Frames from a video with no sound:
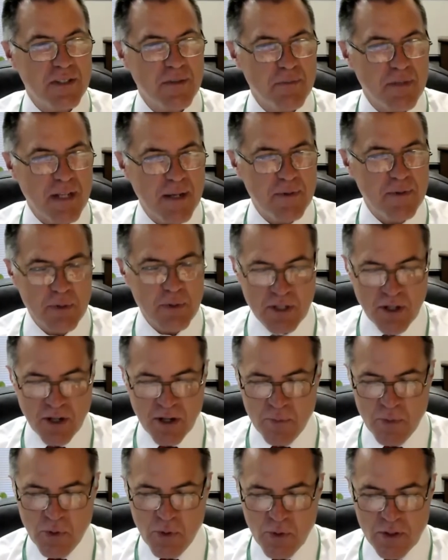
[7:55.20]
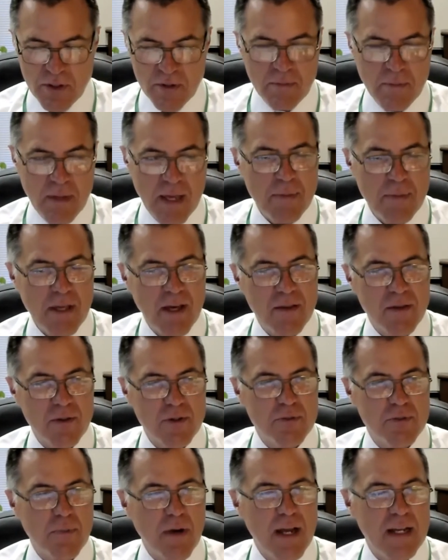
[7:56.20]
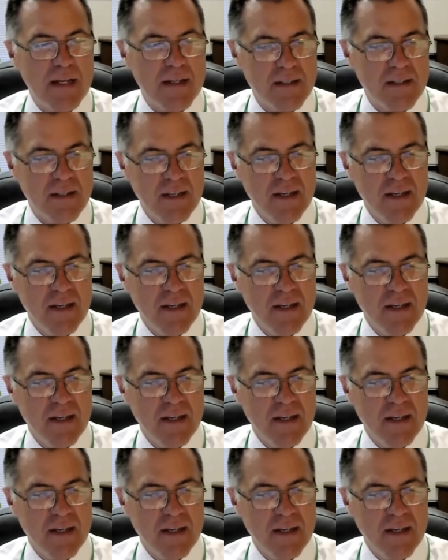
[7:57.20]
Sometimes we talk more than maybe others might